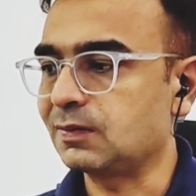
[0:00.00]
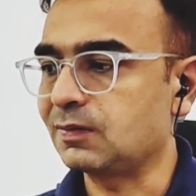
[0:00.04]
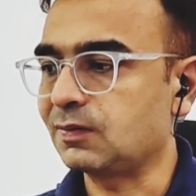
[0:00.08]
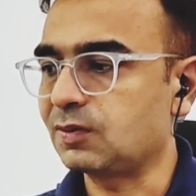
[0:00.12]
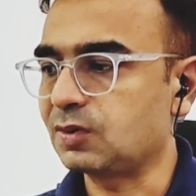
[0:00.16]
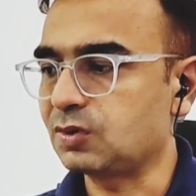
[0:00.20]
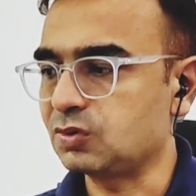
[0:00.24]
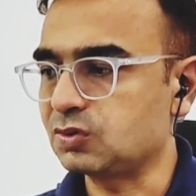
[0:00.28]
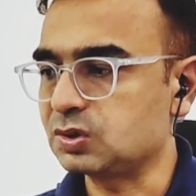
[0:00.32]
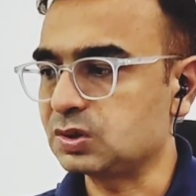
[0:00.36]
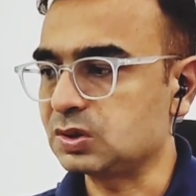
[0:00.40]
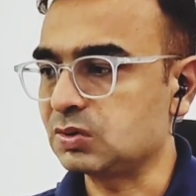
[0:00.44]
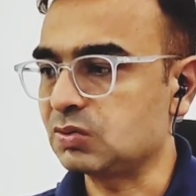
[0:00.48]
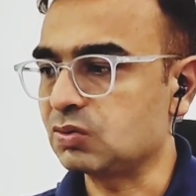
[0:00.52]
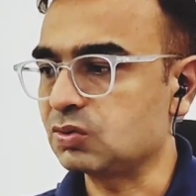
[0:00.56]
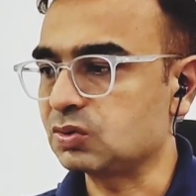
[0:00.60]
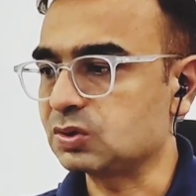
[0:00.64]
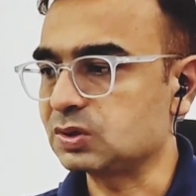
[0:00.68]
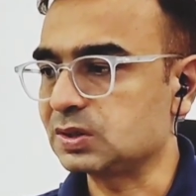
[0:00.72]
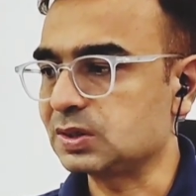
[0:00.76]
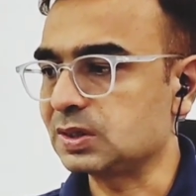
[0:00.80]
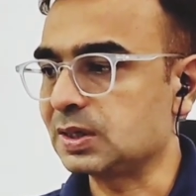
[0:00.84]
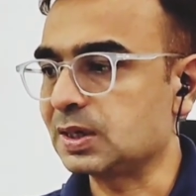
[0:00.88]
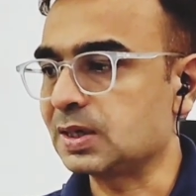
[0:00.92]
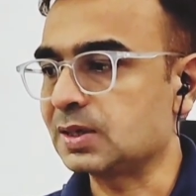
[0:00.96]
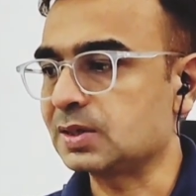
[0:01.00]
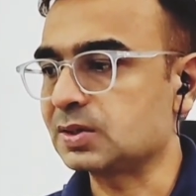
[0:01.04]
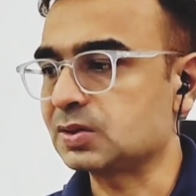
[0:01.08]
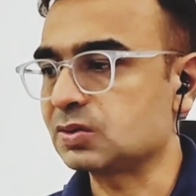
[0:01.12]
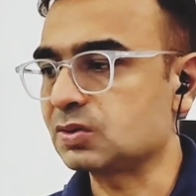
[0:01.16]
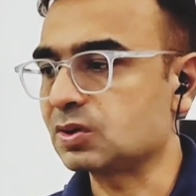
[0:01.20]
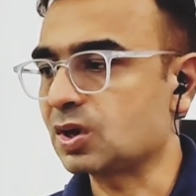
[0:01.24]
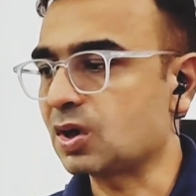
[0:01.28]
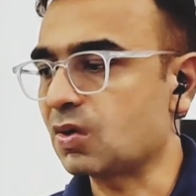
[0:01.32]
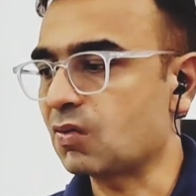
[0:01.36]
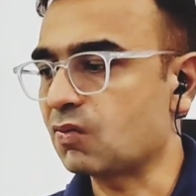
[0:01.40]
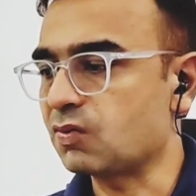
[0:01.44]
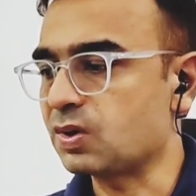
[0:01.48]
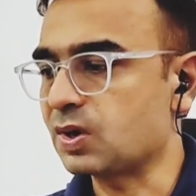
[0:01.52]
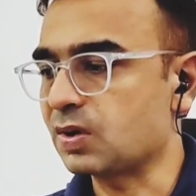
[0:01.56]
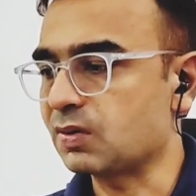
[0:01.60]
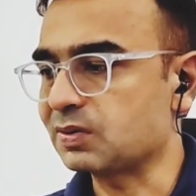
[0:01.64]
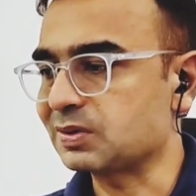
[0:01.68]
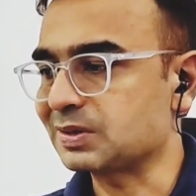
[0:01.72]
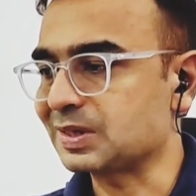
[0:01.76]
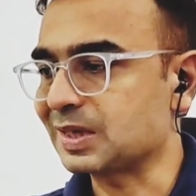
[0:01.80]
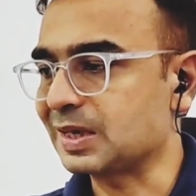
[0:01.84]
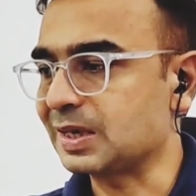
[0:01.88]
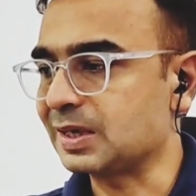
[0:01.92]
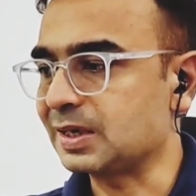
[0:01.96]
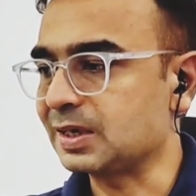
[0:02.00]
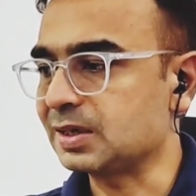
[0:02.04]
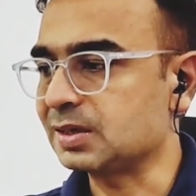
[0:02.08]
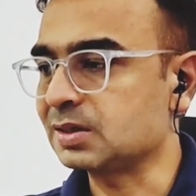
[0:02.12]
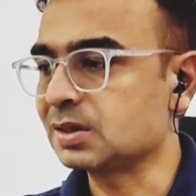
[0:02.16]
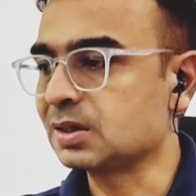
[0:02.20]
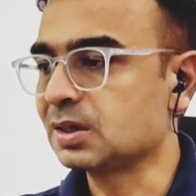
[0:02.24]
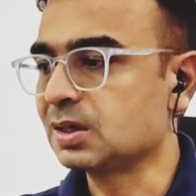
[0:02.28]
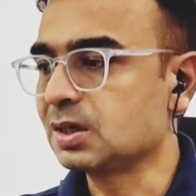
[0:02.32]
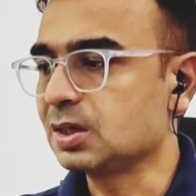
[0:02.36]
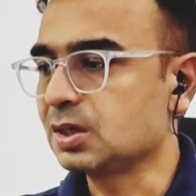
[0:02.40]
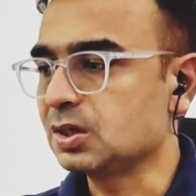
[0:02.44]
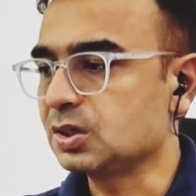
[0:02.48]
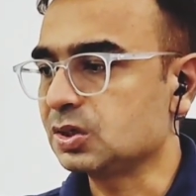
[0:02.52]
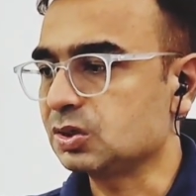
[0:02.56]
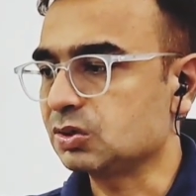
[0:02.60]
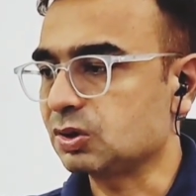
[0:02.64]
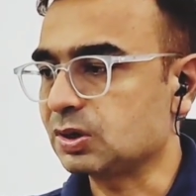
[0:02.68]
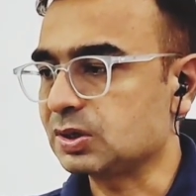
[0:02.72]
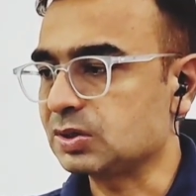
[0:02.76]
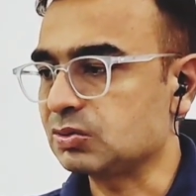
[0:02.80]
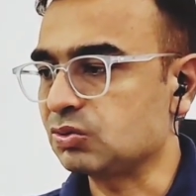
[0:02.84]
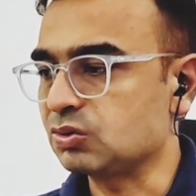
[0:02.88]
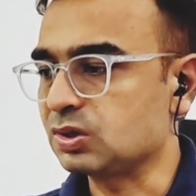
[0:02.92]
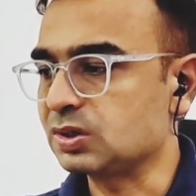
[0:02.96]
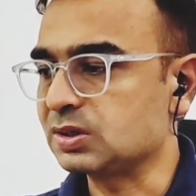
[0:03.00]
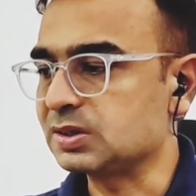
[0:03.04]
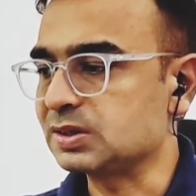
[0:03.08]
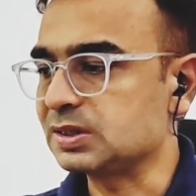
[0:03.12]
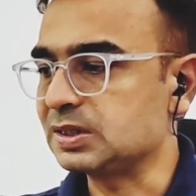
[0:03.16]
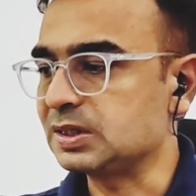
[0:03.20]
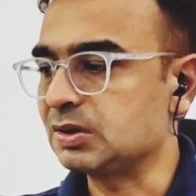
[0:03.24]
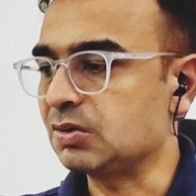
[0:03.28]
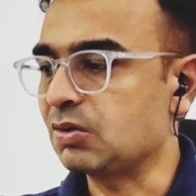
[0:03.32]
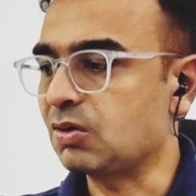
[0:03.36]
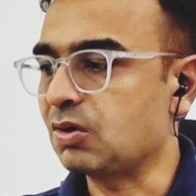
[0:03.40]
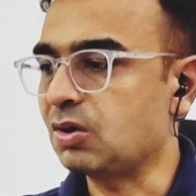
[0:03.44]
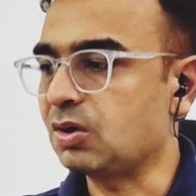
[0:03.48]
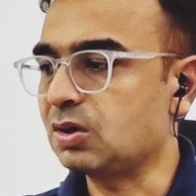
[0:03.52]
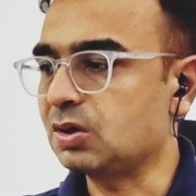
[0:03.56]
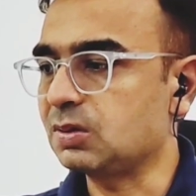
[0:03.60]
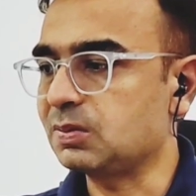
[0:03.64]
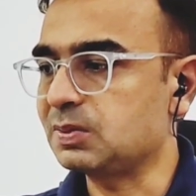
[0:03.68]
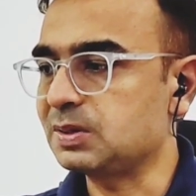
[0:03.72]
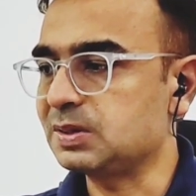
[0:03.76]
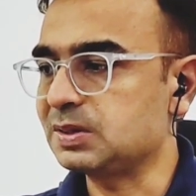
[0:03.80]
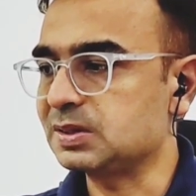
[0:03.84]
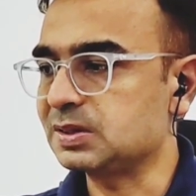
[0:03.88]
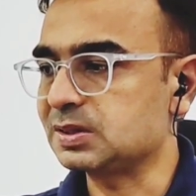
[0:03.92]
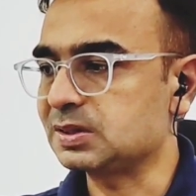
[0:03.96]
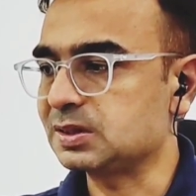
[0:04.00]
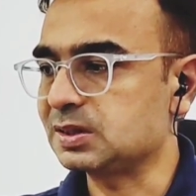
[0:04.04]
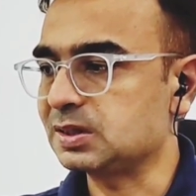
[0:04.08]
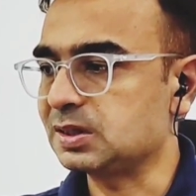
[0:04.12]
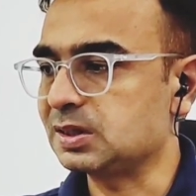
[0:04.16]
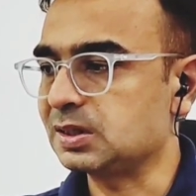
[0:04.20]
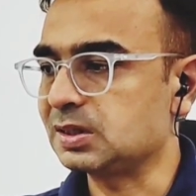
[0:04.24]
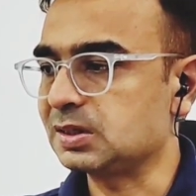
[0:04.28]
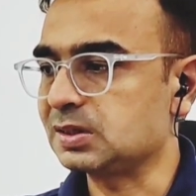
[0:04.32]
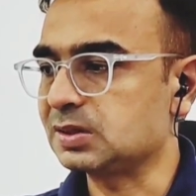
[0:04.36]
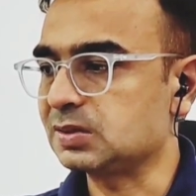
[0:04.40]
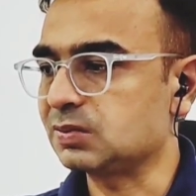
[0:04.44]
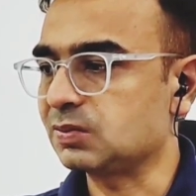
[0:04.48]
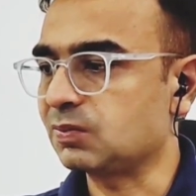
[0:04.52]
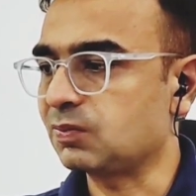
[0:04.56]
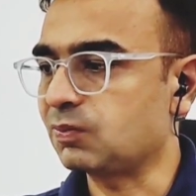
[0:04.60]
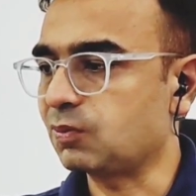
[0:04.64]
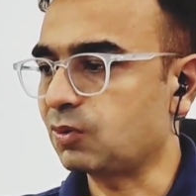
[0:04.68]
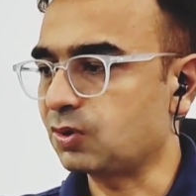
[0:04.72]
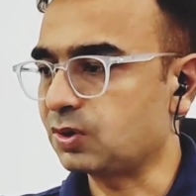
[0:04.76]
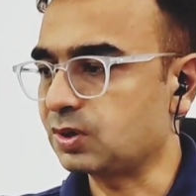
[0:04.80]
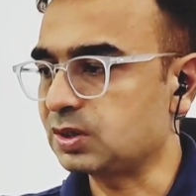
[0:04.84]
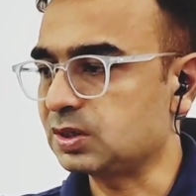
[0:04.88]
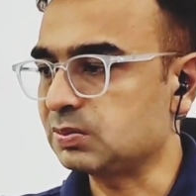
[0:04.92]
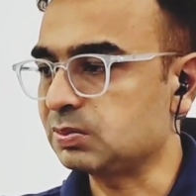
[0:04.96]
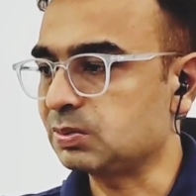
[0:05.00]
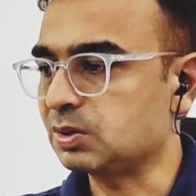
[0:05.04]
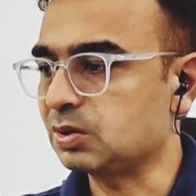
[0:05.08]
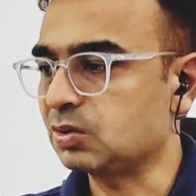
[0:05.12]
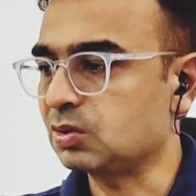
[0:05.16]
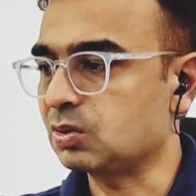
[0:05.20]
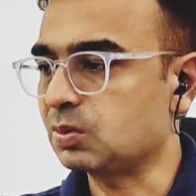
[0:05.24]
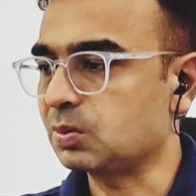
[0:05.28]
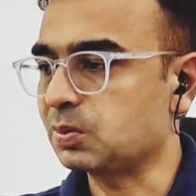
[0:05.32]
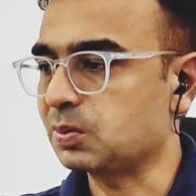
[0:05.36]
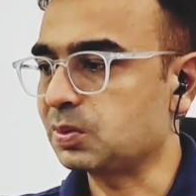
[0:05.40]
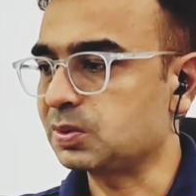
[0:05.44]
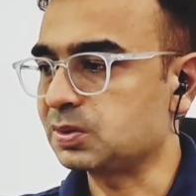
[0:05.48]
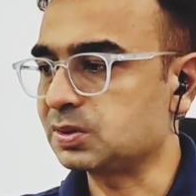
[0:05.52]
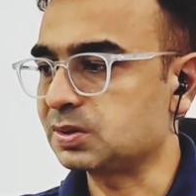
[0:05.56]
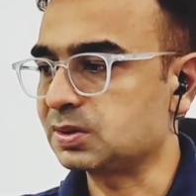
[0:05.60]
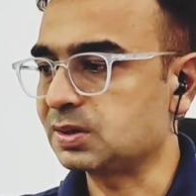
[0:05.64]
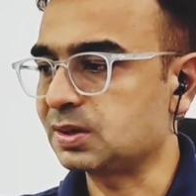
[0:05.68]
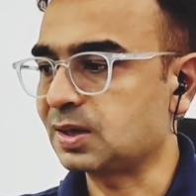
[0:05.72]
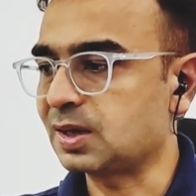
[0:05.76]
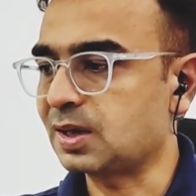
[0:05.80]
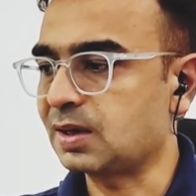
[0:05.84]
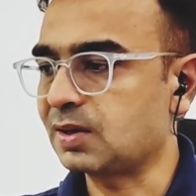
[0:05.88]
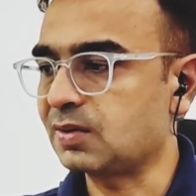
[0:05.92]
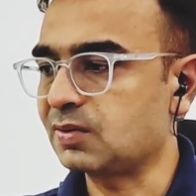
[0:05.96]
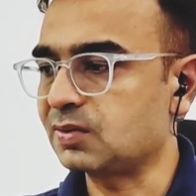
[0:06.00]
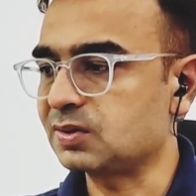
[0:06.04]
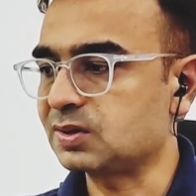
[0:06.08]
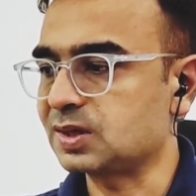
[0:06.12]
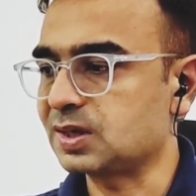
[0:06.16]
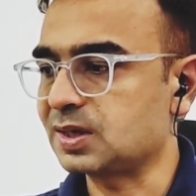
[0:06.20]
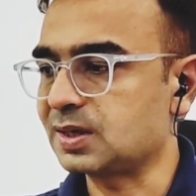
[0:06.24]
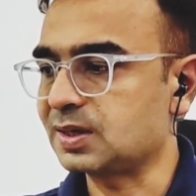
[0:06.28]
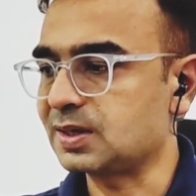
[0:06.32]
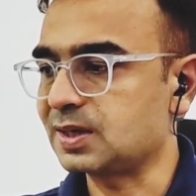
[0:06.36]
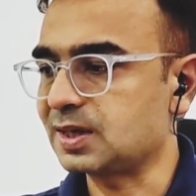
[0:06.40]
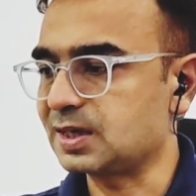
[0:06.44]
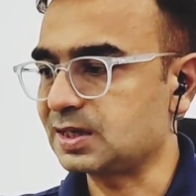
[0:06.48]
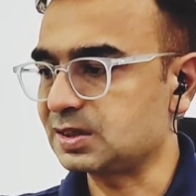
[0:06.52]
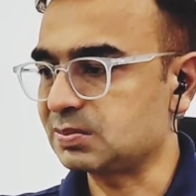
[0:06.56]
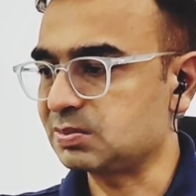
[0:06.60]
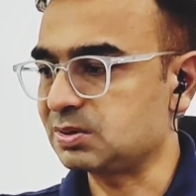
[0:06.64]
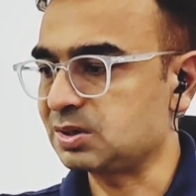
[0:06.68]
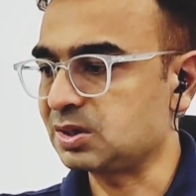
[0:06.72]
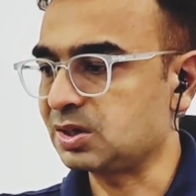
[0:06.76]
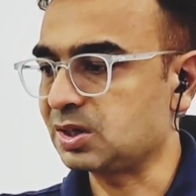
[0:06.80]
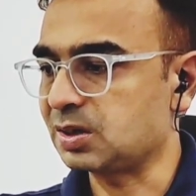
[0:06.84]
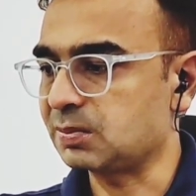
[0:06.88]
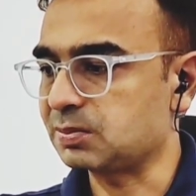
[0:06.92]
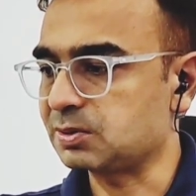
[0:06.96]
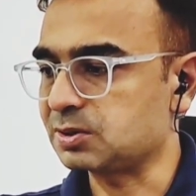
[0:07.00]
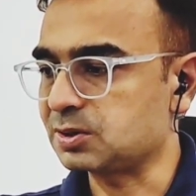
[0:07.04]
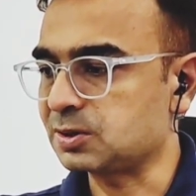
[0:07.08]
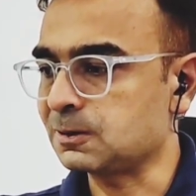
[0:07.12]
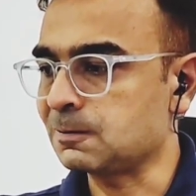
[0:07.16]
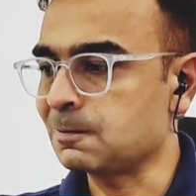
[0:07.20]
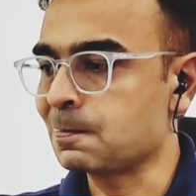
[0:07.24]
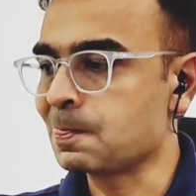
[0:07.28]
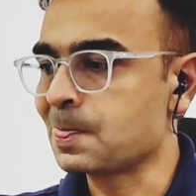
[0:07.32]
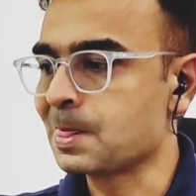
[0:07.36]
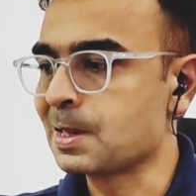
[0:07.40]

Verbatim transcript: using OCR so now we have scanned it so as you can see all the business details for this particular person Raghav are has been captured